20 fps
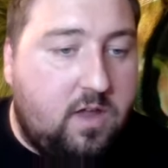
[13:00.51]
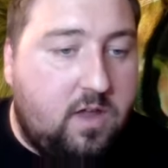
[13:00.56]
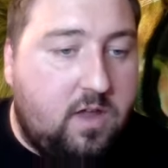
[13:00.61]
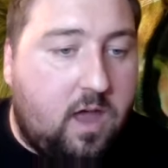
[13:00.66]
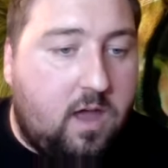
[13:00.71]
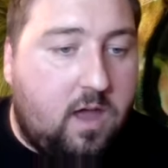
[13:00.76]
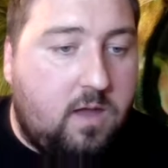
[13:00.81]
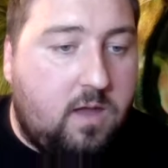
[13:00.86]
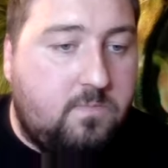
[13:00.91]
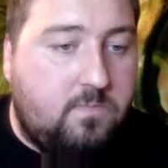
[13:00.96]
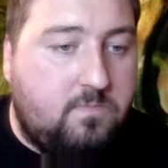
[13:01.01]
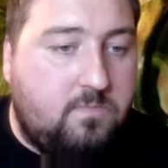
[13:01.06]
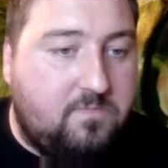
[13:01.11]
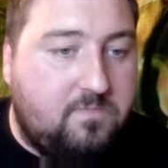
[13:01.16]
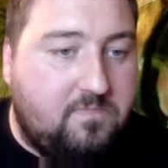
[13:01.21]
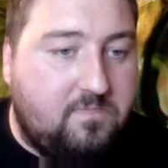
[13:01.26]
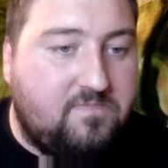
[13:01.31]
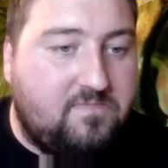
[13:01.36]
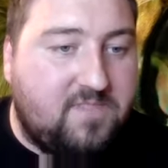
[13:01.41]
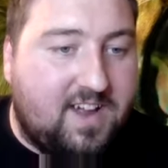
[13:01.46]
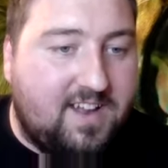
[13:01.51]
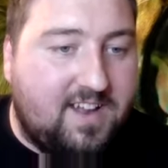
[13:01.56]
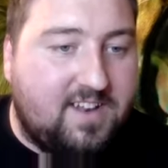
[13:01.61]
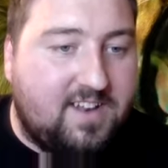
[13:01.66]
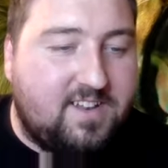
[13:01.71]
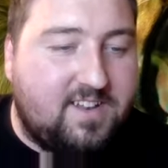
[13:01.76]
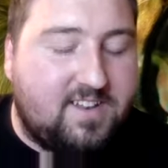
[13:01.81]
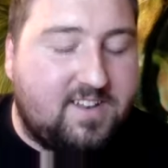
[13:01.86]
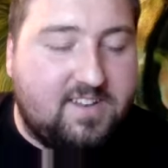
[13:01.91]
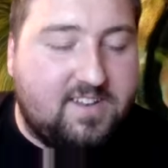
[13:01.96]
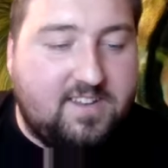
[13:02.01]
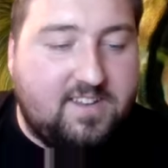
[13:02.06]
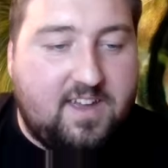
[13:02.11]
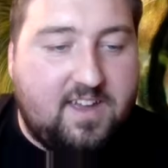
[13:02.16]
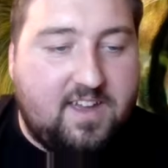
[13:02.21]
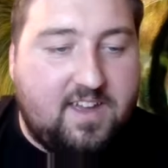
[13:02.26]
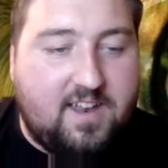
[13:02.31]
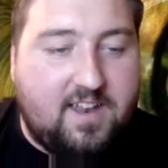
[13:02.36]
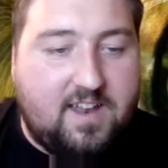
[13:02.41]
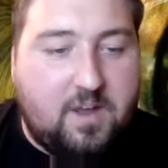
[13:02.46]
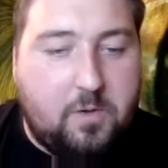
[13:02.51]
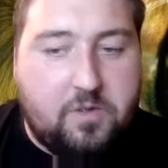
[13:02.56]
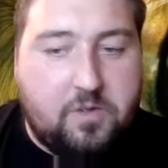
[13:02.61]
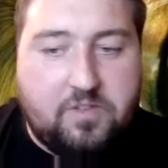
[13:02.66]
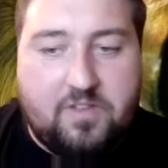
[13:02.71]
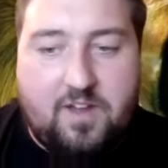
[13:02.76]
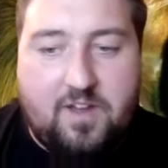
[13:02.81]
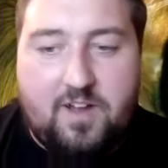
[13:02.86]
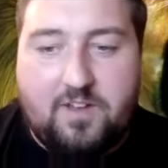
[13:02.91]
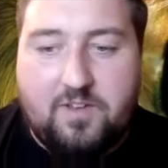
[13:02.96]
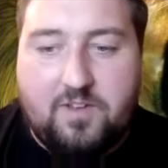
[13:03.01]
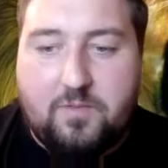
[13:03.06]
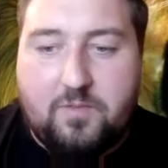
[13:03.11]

yeah. And yeah, now it's starting to